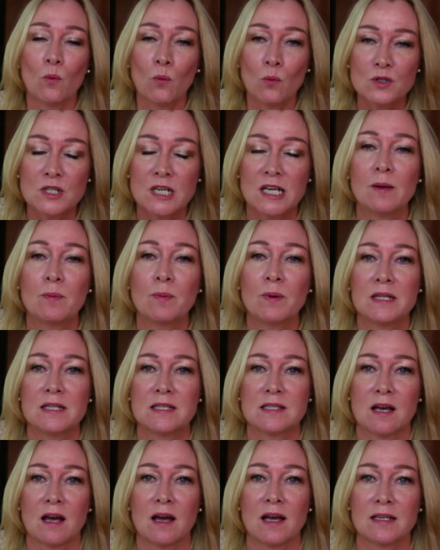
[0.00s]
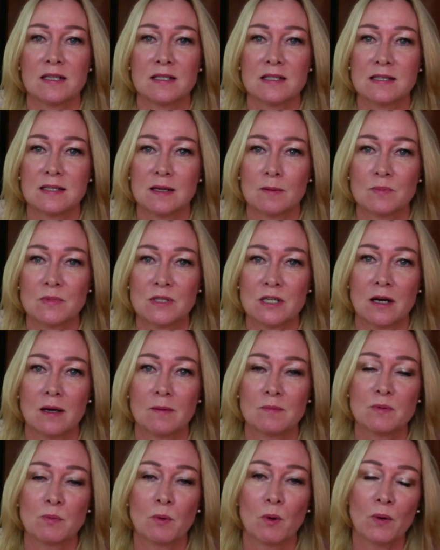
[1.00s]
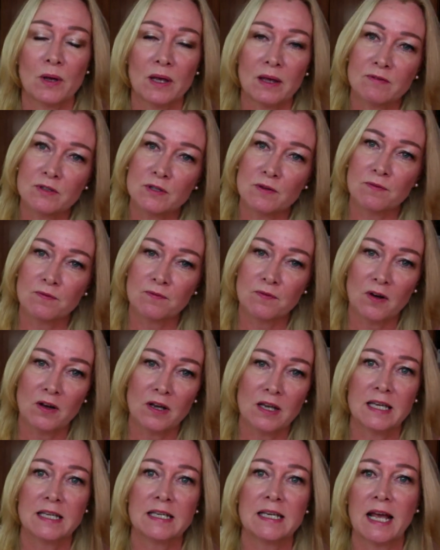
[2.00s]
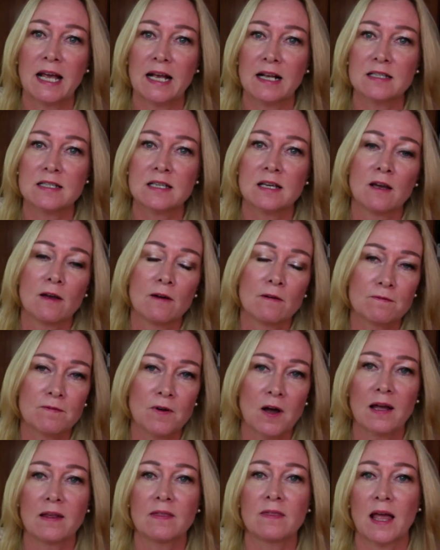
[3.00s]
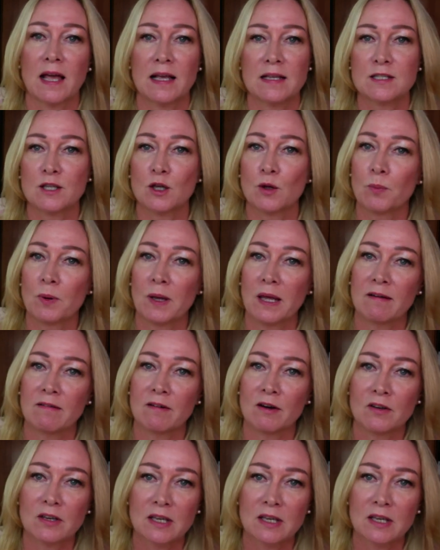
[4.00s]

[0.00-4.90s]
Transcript: deep inside us sometimes, but we have to connect find that superhero,